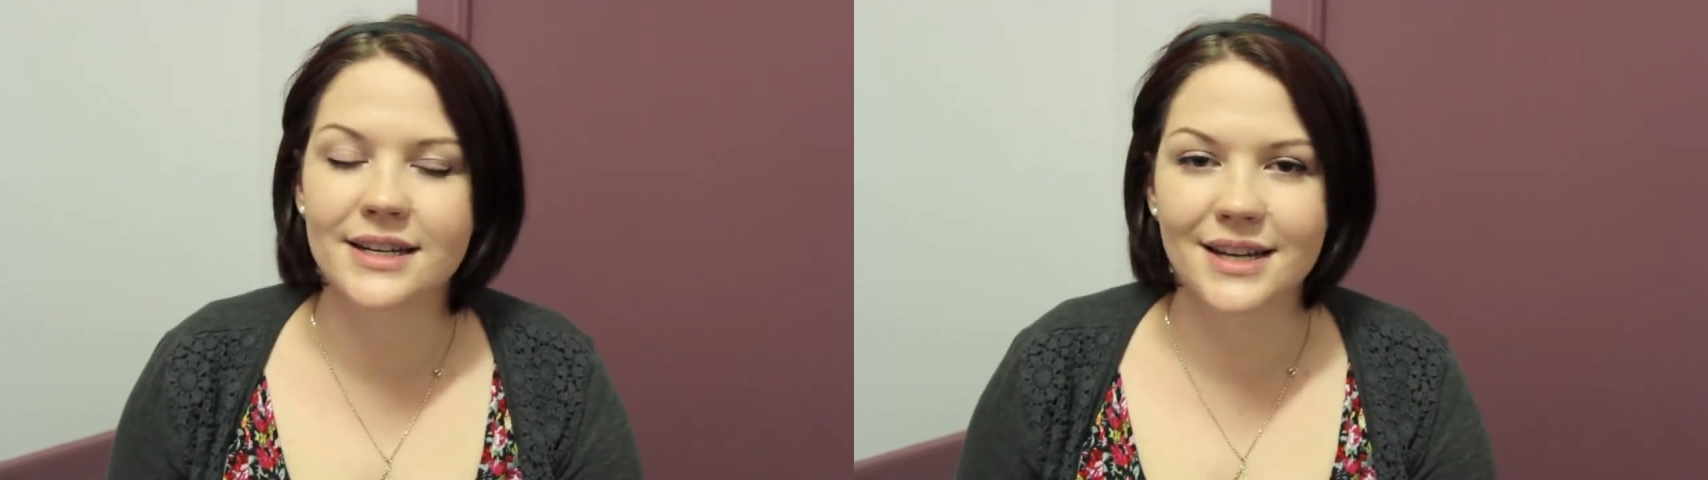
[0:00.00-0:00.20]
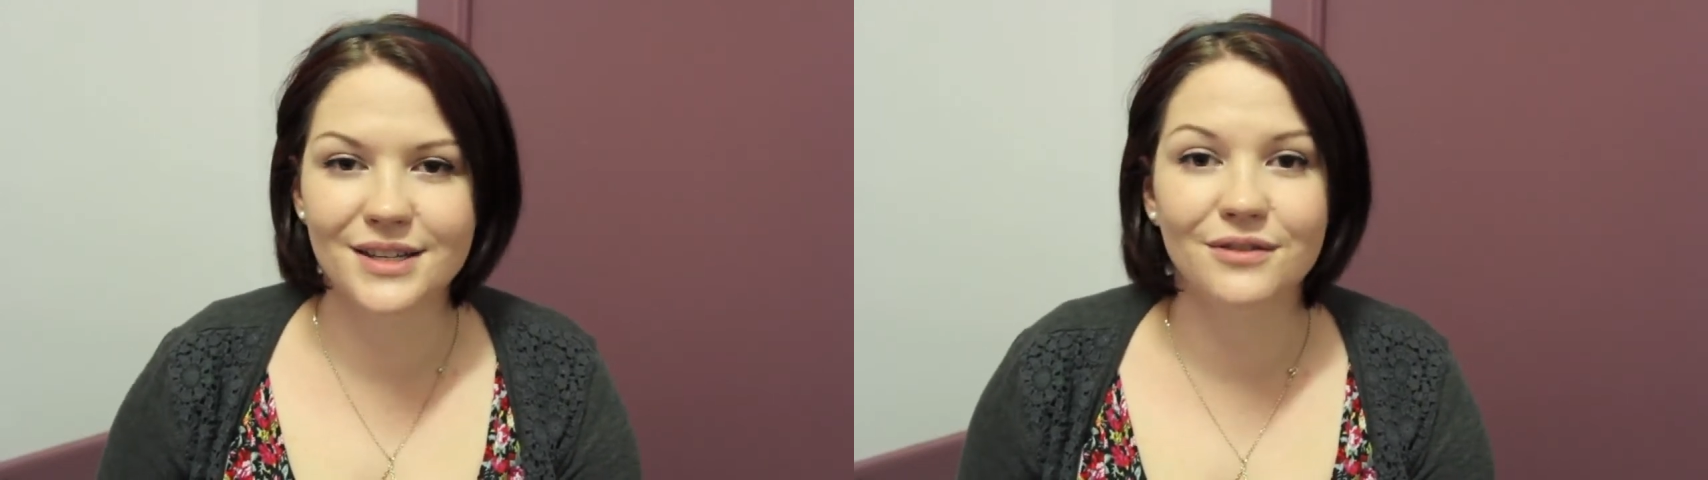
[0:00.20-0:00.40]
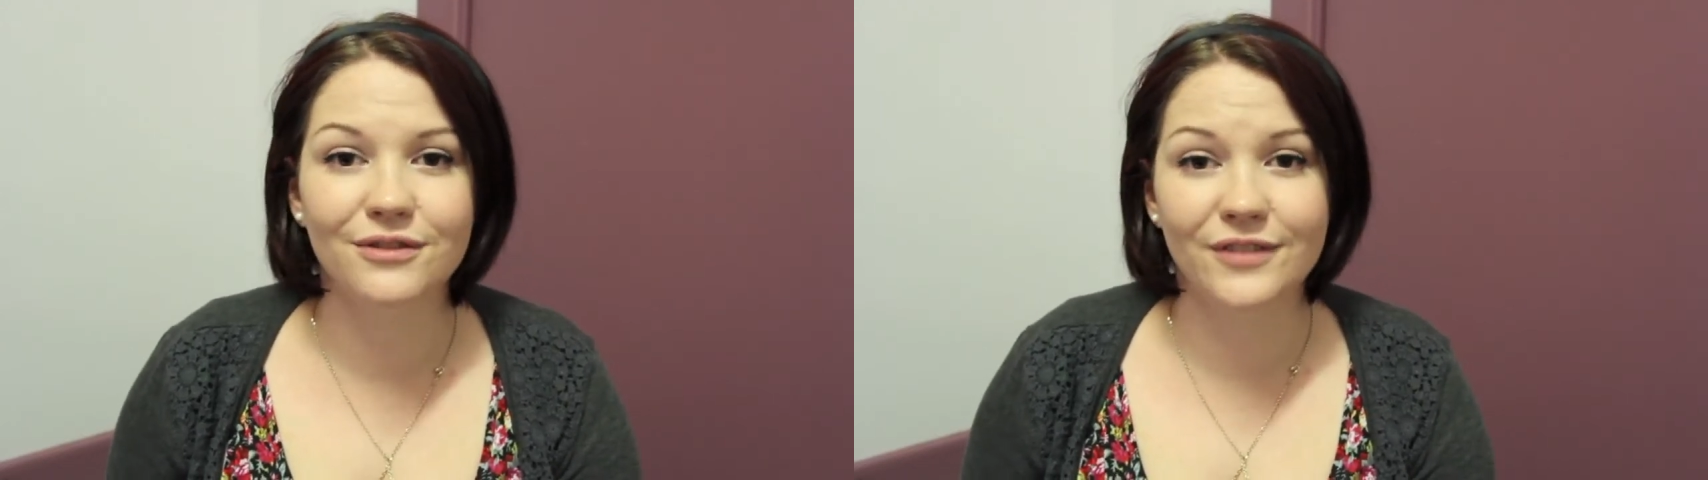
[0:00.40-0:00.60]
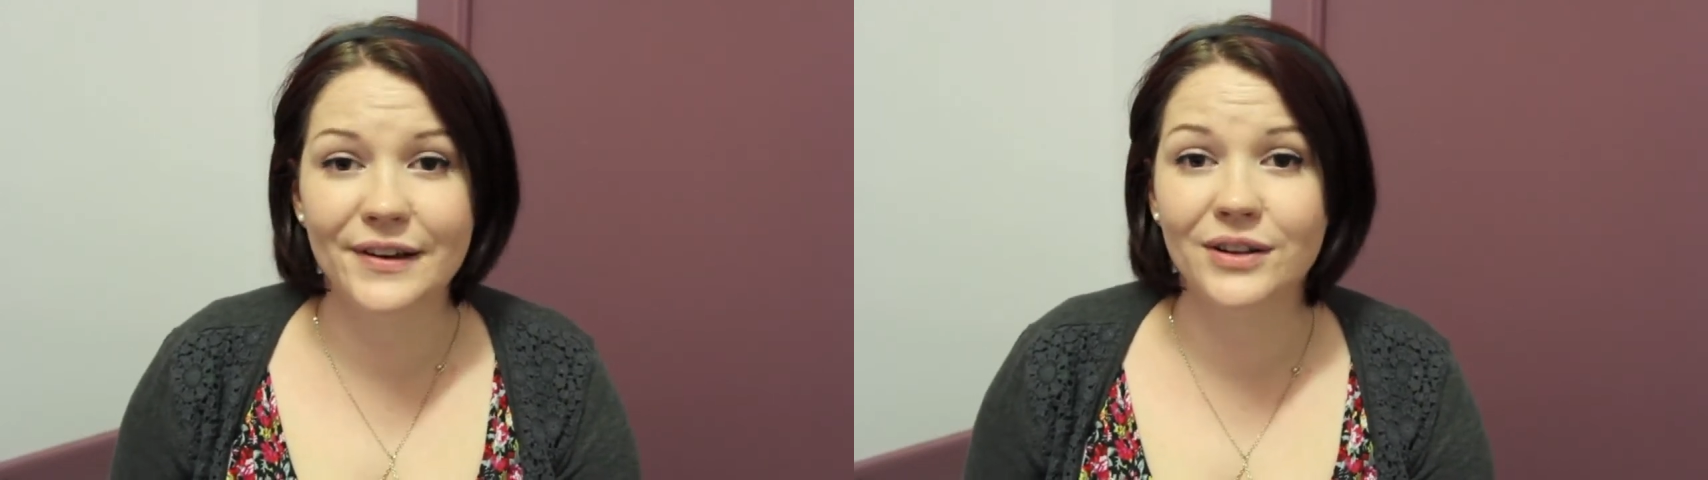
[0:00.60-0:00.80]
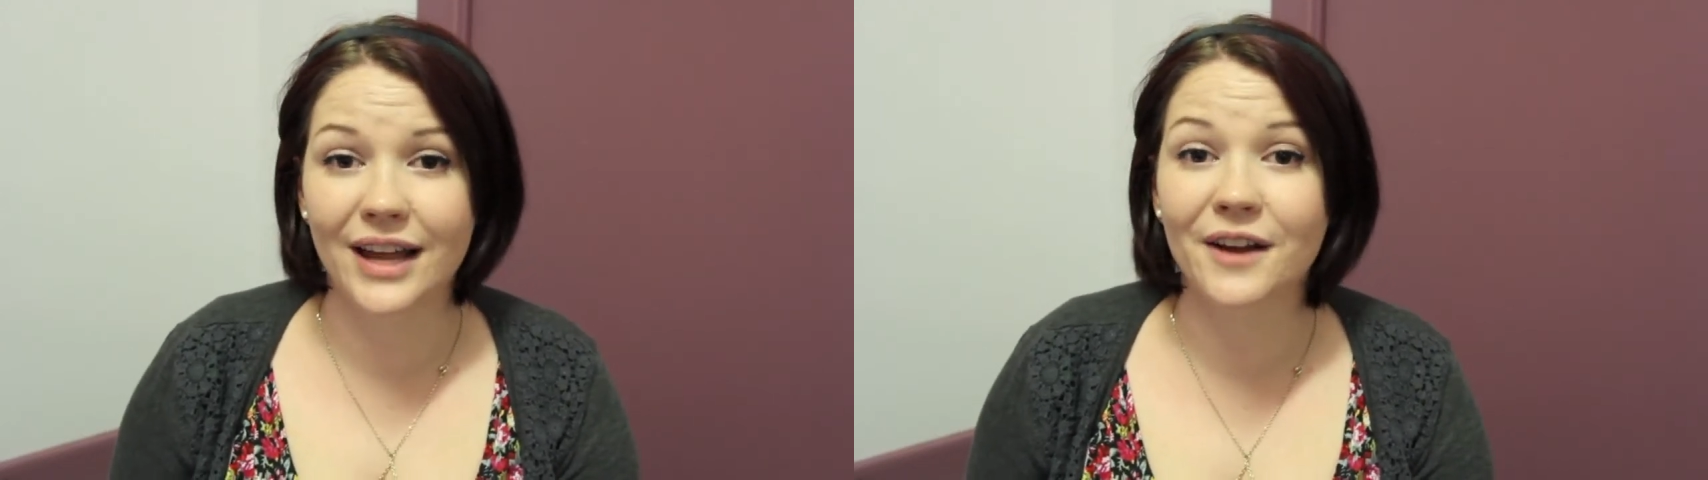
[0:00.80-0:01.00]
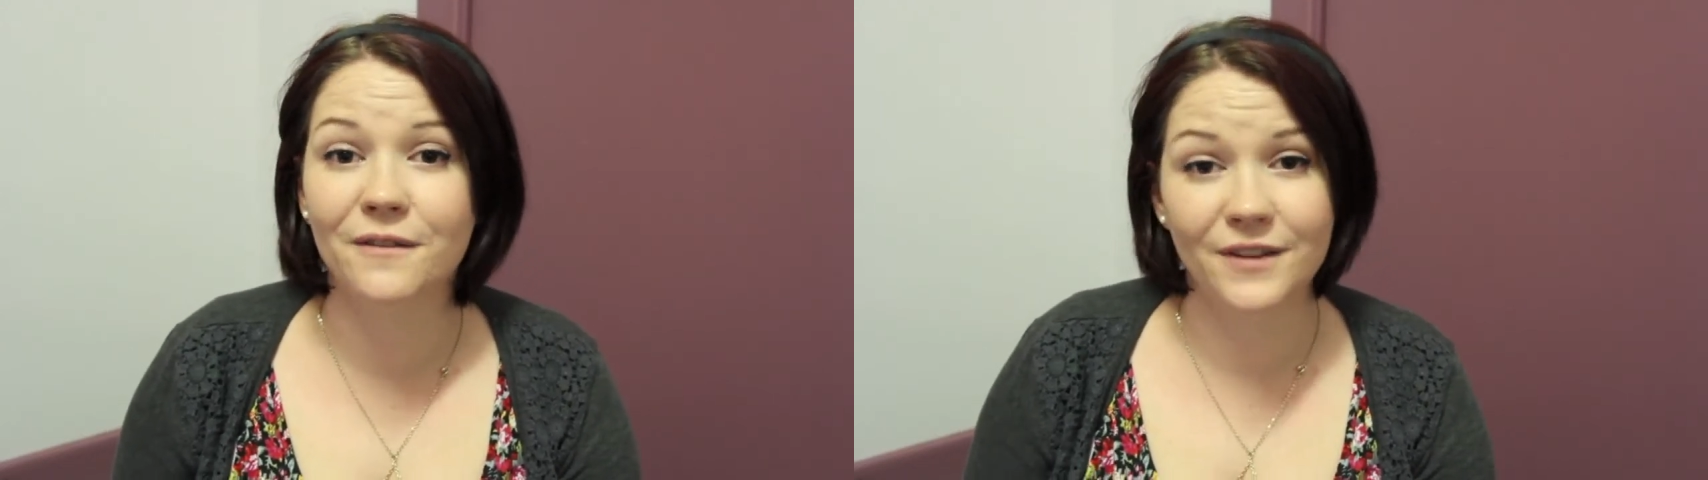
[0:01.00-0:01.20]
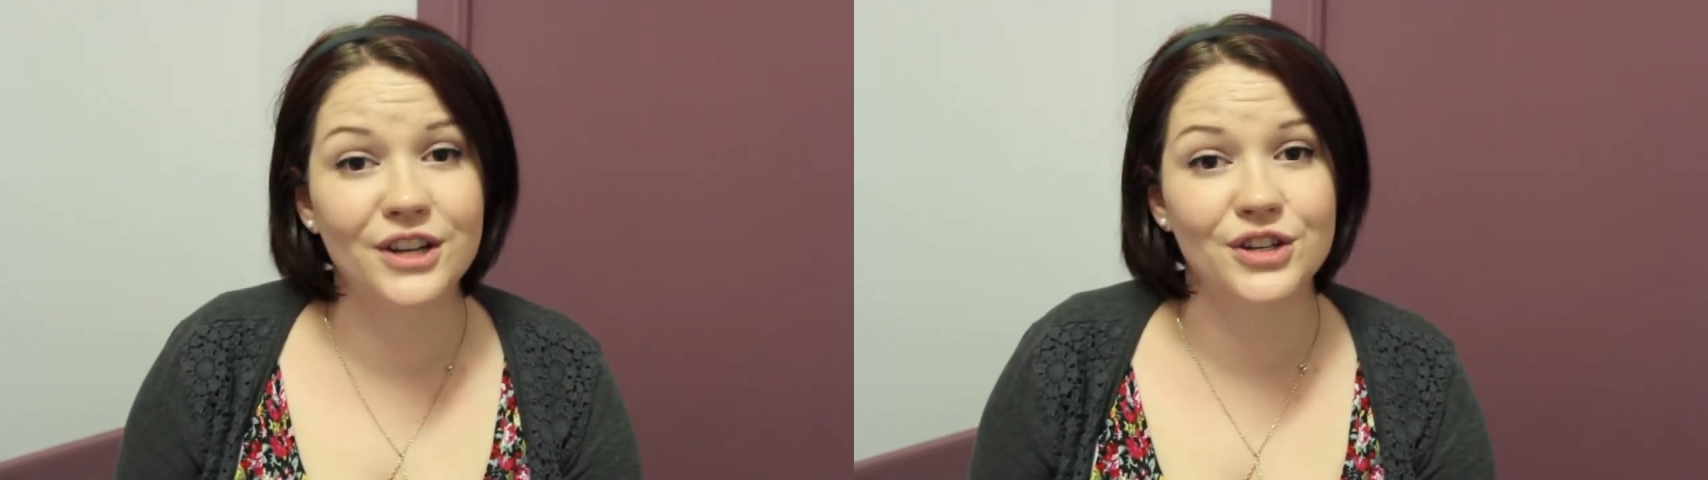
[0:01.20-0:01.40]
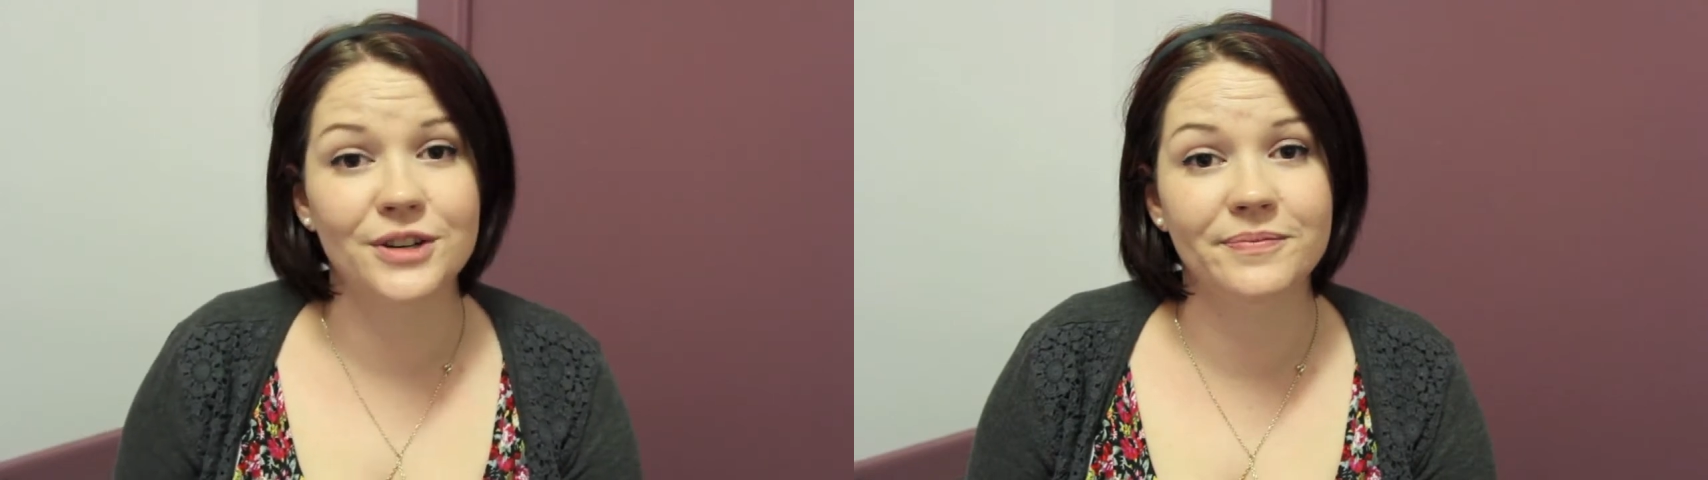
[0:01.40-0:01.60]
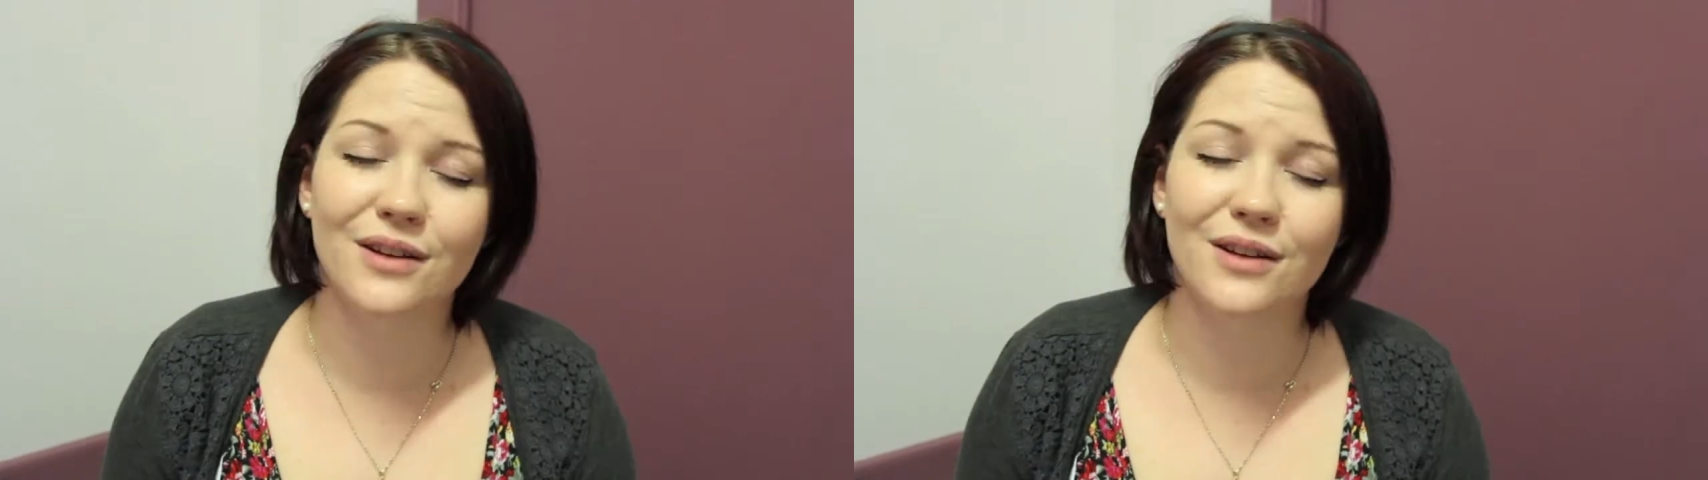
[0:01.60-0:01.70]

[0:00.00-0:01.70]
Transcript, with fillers: it doesn't feel like fiction.